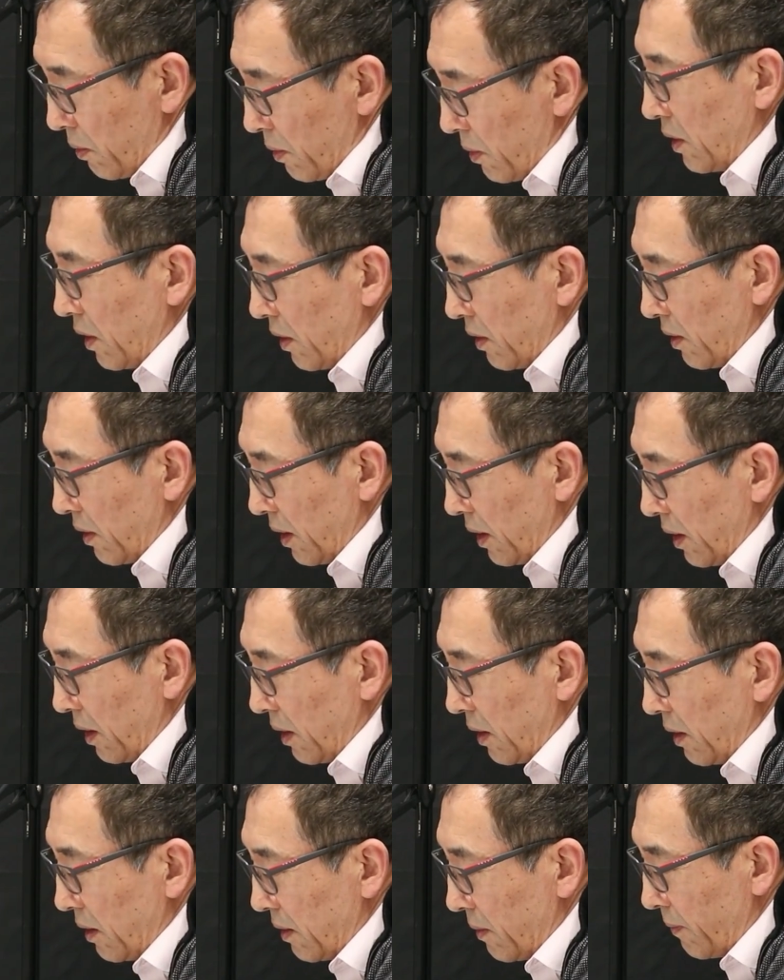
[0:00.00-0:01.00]

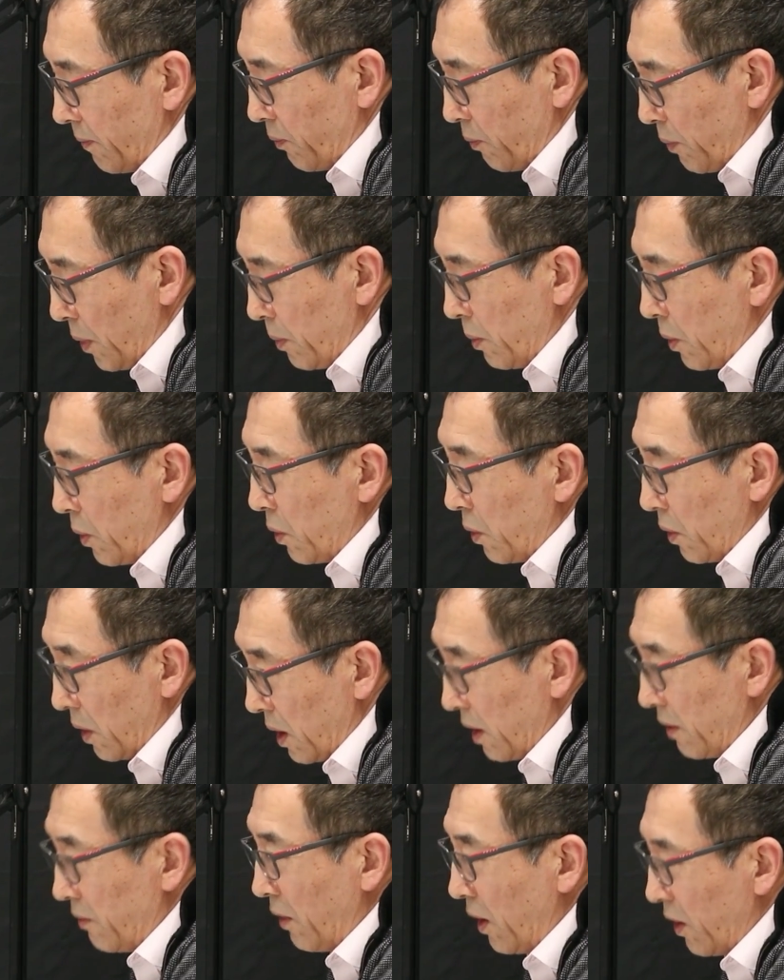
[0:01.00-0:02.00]
the people who
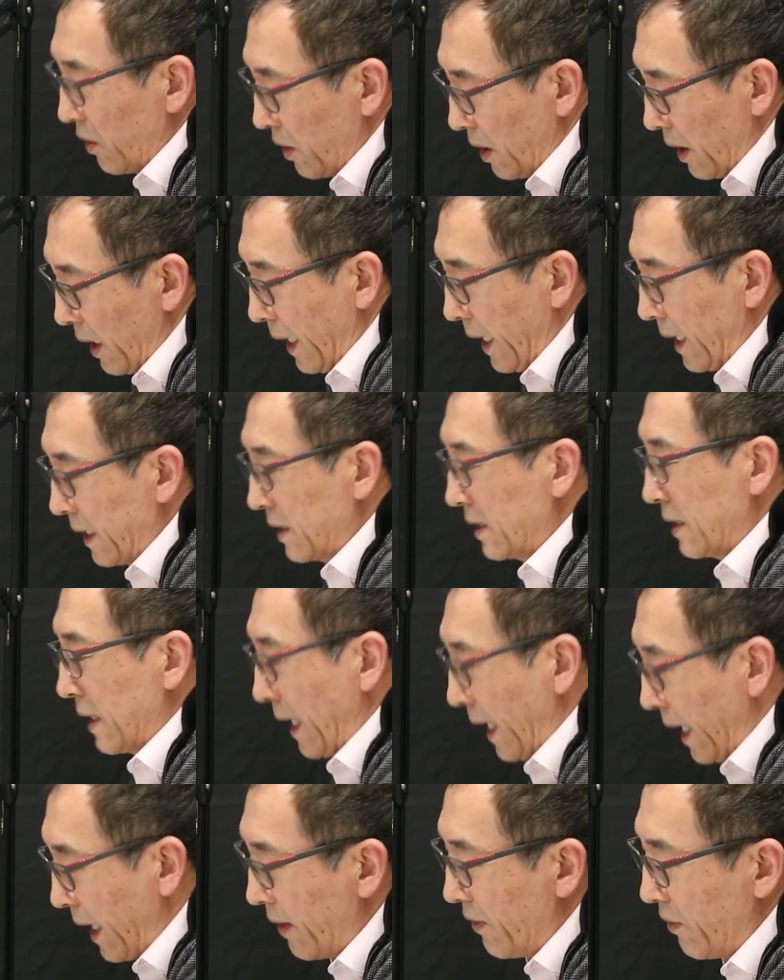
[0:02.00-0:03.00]
live on the land,
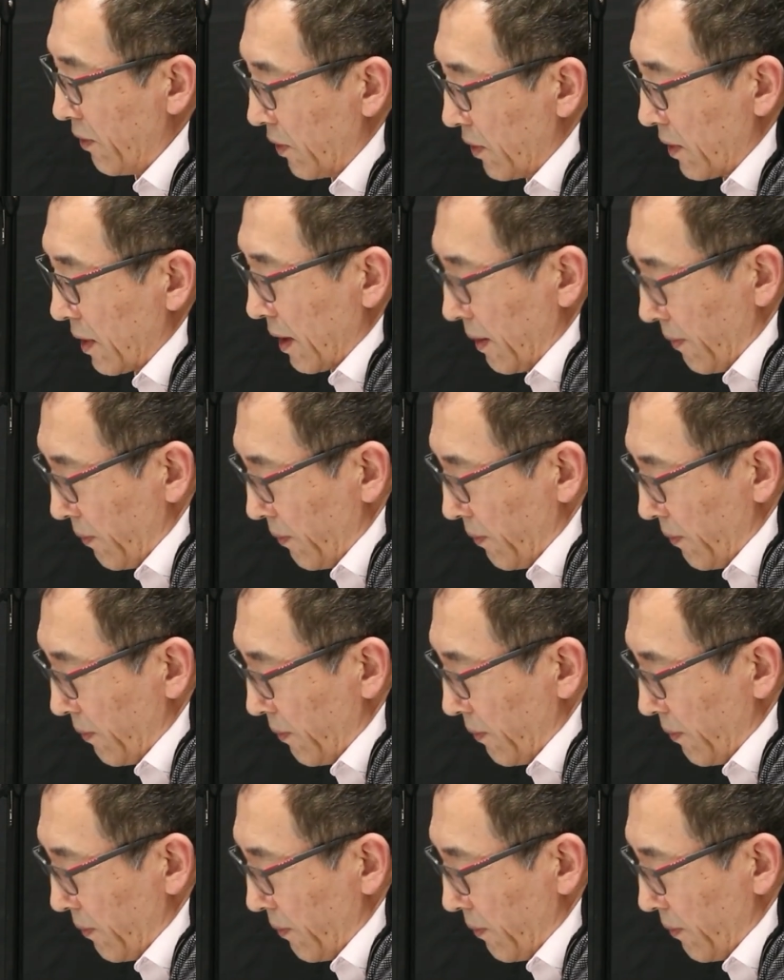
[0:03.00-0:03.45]
and